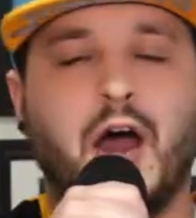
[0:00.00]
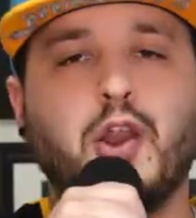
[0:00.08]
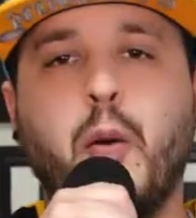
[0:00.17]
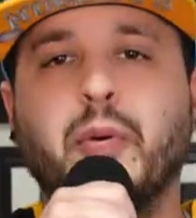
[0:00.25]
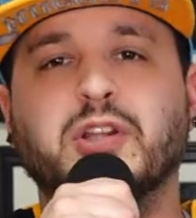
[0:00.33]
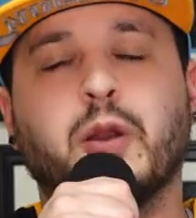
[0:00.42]
know
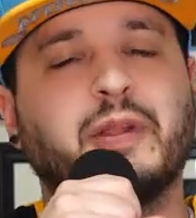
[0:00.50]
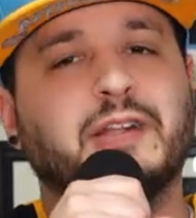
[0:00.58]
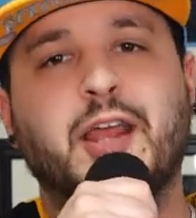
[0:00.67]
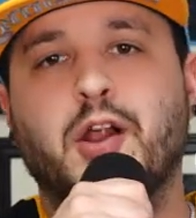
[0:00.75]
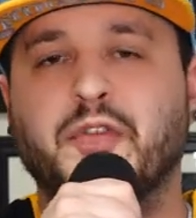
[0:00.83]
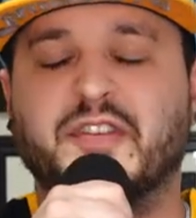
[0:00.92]
I'm a little bit
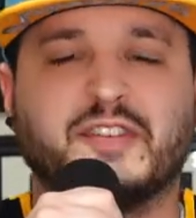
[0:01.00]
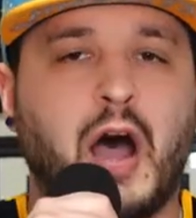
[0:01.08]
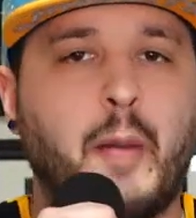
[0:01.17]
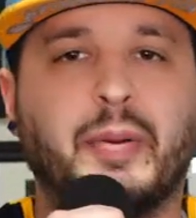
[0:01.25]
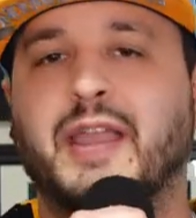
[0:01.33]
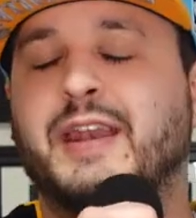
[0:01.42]
late on this
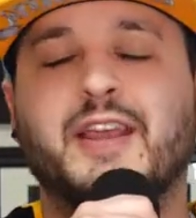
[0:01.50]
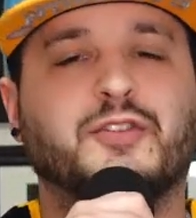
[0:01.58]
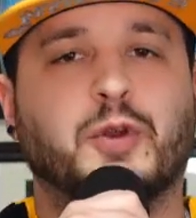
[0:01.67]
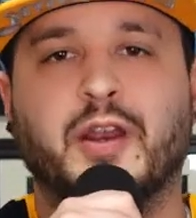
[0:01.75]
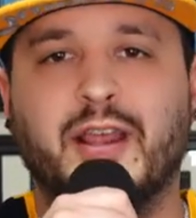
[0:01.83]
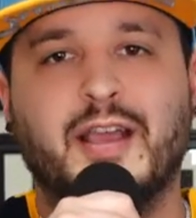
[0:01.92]
topic. It is
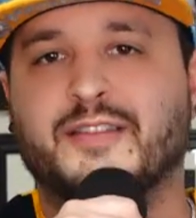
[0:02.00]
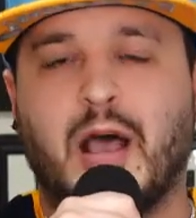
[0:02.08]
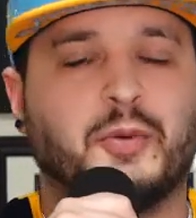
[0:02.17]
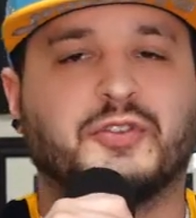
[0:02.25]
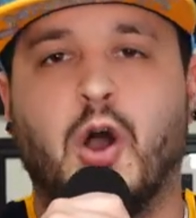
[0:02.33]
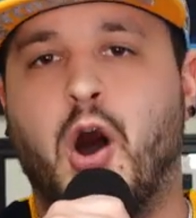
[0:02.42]
what it is. I
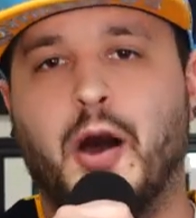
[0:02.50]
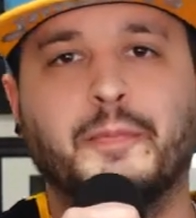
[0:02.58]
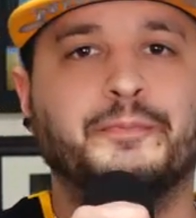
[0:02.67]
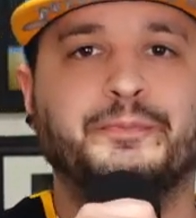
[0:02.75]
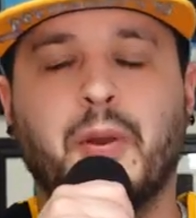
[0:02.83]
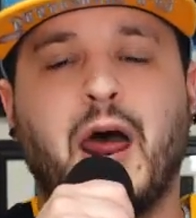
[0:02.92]
was gone,
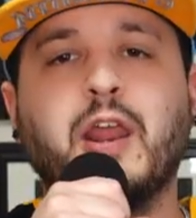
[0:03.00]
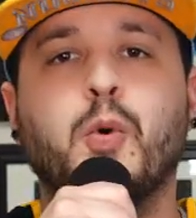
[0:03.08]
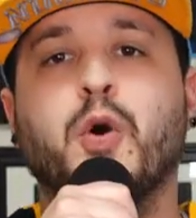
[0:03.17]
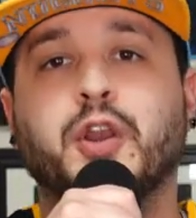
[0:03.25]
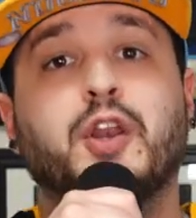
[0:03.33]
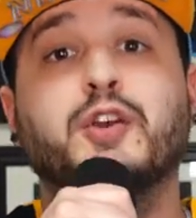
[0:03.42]
but I didn't
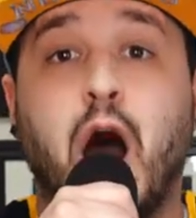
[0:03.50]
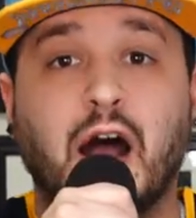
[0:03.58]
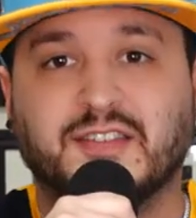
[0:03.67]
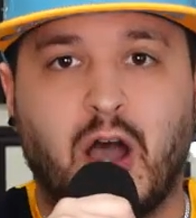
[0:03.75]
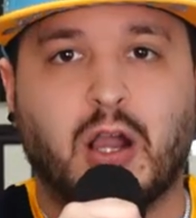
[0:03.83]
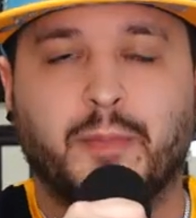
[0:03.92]
want to not
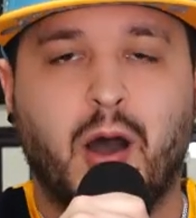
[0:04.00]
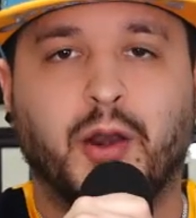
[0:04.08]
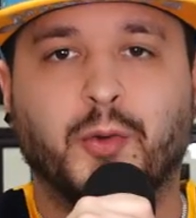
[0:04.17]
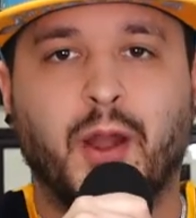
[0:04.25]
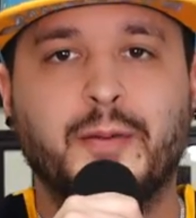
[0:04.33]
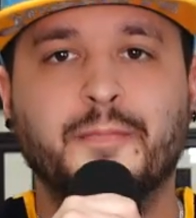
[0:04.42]
talk about
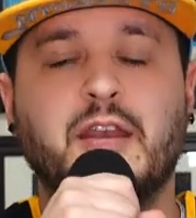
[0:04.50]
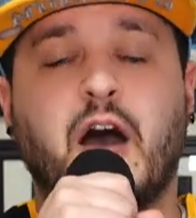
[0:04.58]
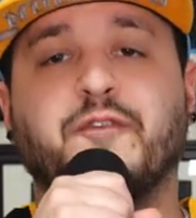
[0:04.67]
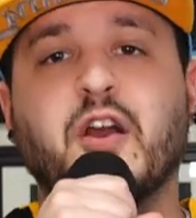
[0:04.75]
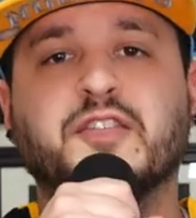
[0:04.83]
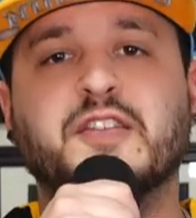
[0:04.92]
it, right? Now,
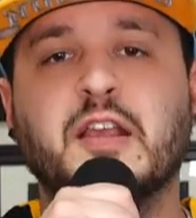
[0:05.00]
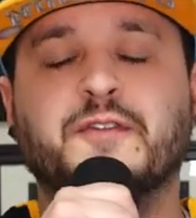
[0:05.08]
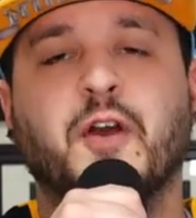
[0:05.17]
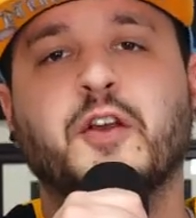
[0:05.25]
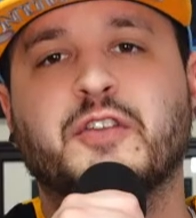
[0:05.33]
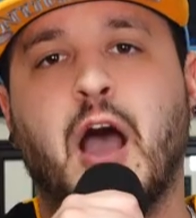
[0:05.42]
first things
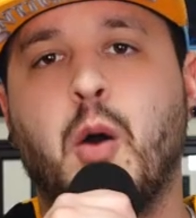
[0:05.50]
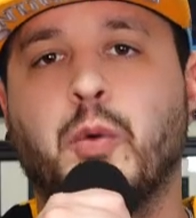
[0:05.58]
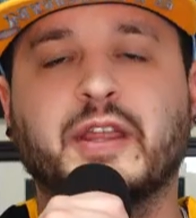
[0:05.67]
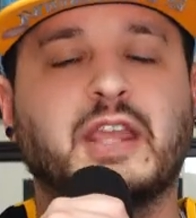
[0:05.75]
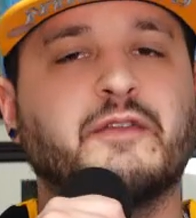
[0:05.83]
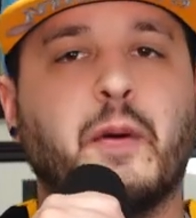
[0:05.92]
first, I
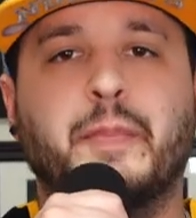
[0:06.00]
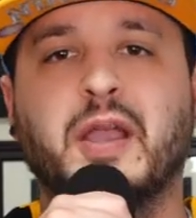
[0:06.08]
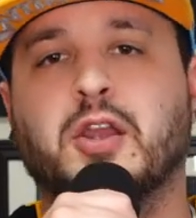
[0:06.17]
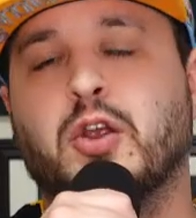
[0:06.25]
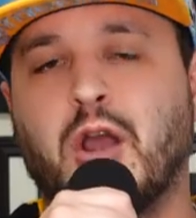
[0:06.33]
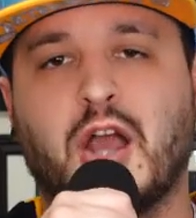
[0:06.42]
want to give a
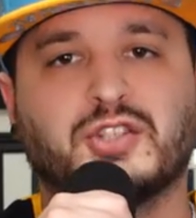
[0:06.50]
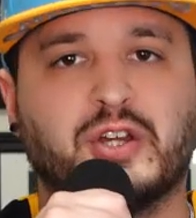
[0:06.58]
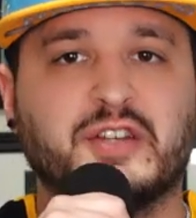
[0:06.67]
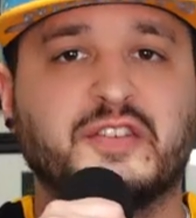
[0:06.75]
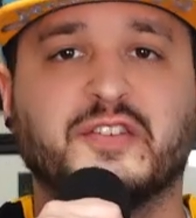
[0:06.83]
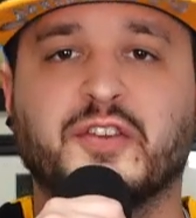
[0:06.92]
big
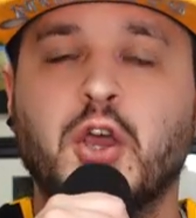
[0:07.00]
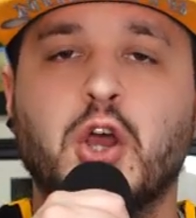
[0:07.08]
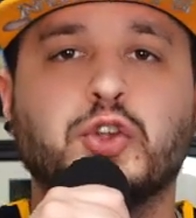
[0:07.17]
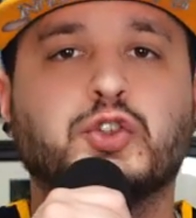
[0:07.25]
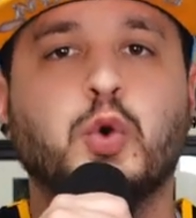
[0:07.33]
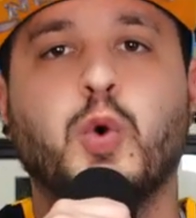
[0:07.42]
congratulations
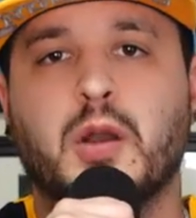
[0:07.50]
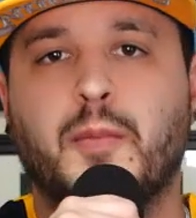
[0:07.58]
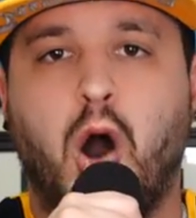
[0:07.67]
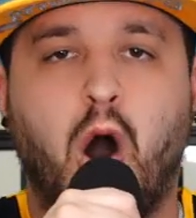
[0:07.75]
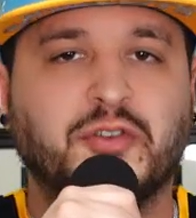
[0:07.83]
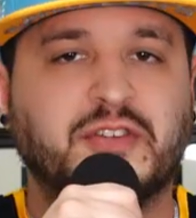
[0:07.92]
to one of my
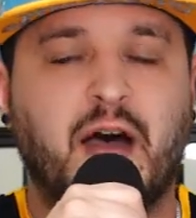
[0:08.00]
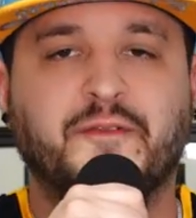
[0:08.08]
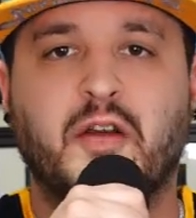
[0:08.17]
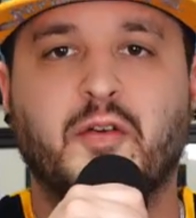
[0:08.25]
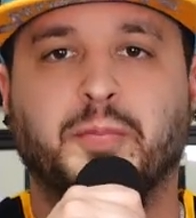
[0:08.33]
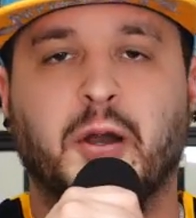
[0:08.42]
all-time
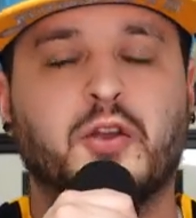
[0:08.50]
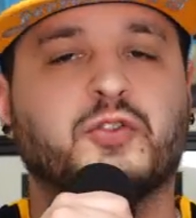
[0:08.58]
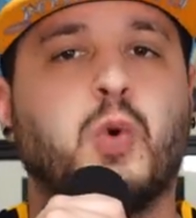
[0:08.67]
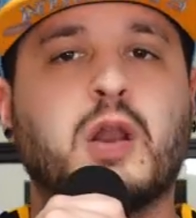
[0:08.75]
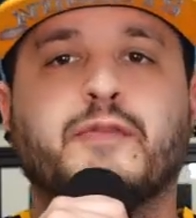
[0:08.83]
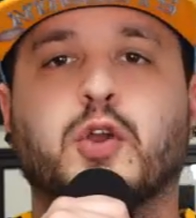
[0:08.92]
favorite players,
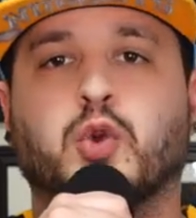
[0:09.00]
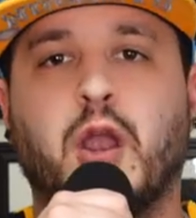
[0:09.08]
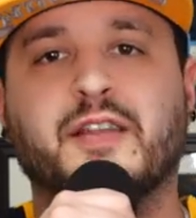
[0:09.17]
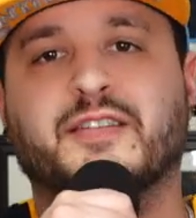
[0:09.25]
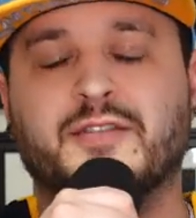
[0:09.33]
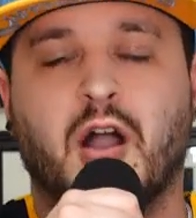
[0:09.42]
one of the
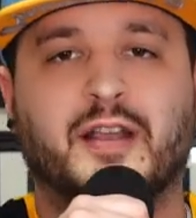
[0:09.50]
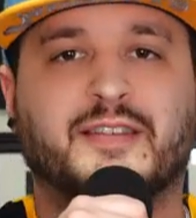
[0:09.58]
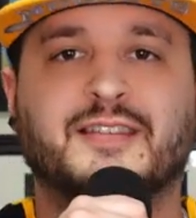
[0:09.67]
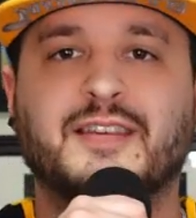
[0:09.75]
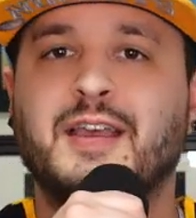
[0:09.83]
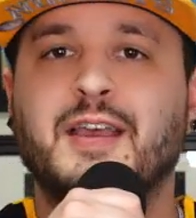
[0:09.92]
greatest
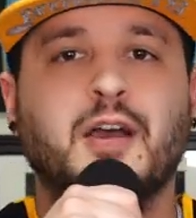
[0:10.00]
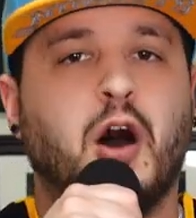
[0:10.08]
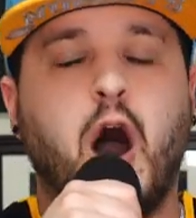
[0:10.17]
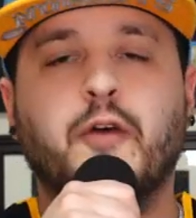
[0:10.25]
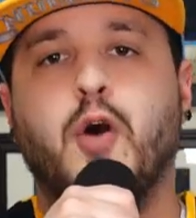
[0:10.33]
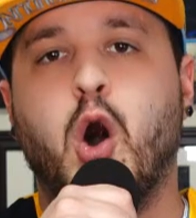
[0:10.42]
Nuggets
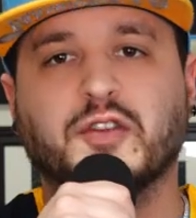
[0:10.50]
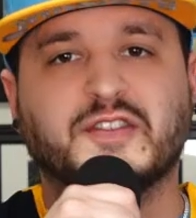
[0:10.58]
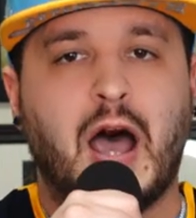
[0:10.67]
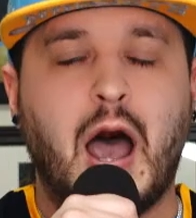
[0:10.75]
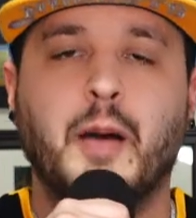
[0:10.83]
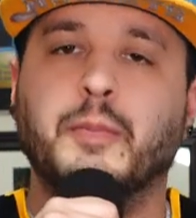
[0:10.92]
of all
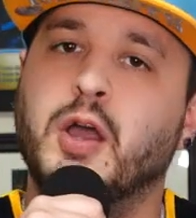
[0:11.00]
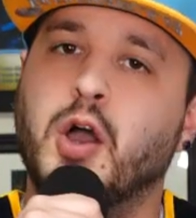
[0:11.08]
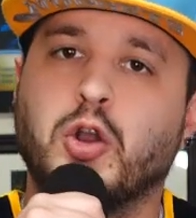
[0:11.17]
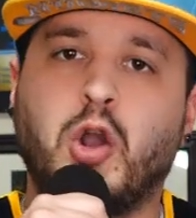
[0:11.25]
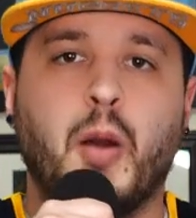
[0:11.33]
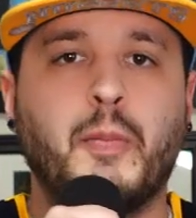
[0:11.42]
time.
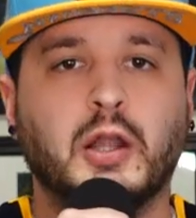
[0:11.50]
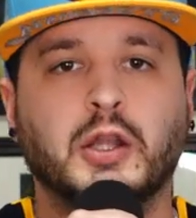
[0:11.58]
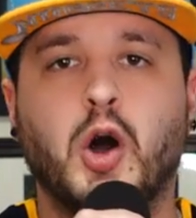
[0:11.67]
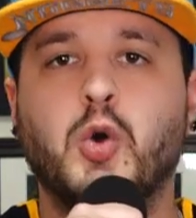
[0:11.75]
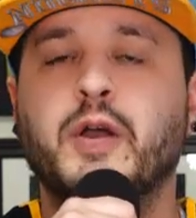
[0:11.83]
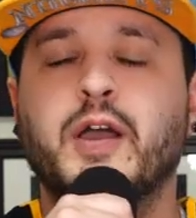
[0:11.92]

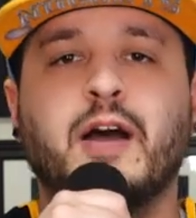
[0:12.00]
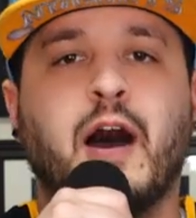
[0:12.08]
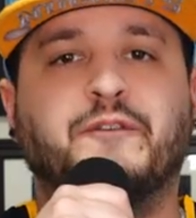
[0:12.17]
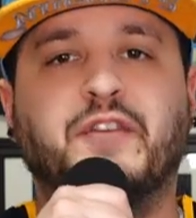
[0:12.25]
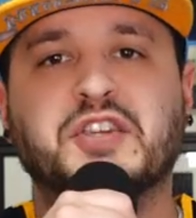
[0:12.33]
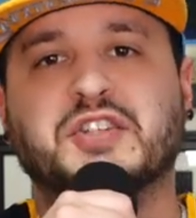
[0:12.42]
Carmelo
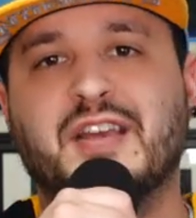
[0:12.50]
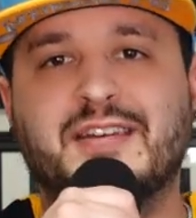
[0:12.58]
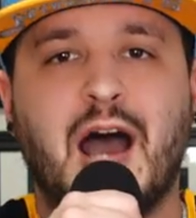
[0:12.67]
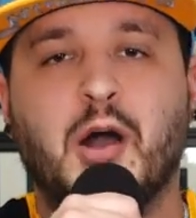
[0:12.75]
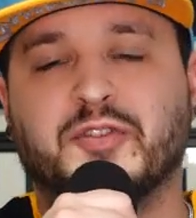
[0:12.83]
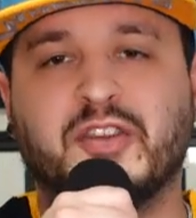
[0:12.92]
officially
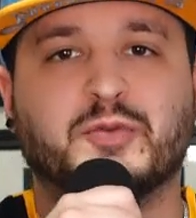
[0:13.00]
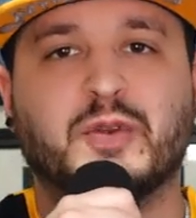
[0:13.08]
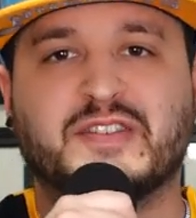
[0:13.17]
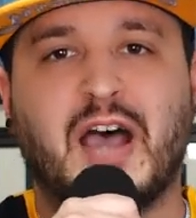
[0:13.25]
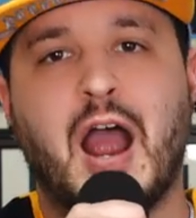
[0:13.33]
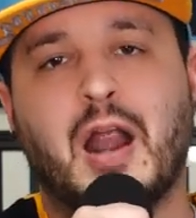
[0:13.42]
announced his
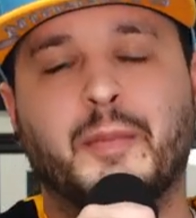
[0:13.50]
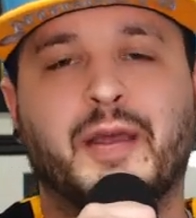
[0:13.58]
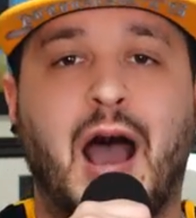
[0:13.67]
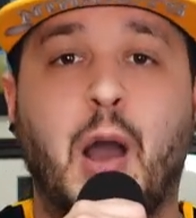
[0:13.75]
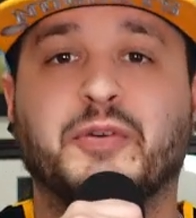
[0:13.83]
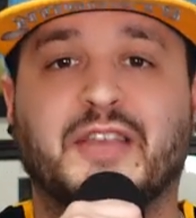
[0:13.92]
retirement.
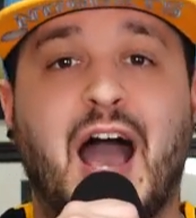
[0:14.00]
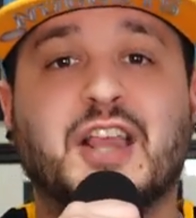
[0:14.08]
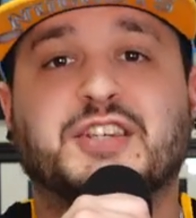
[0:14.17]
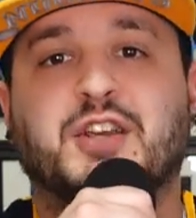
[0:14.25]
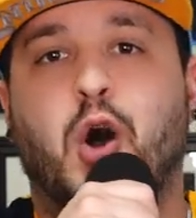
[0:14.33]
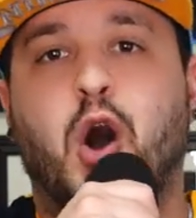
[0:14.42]
I was
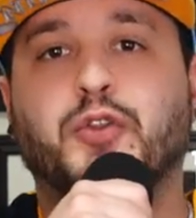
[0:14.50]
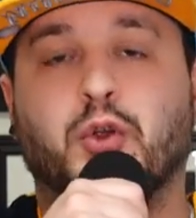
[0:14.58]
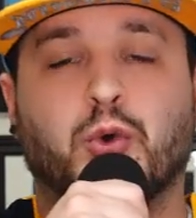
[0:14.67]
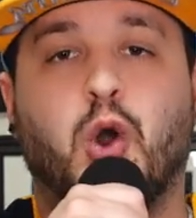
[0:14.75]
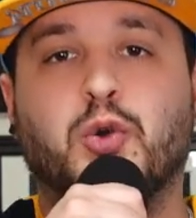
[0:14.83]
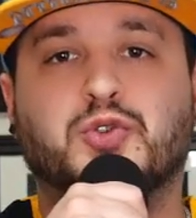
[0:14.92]
actually on the
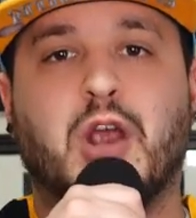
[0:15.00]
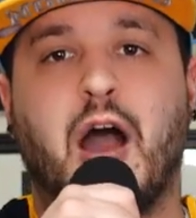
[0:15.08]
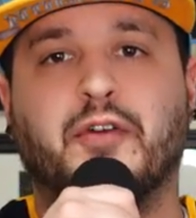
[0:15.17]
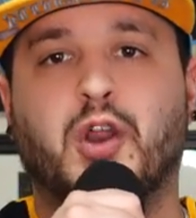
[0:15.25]
road driving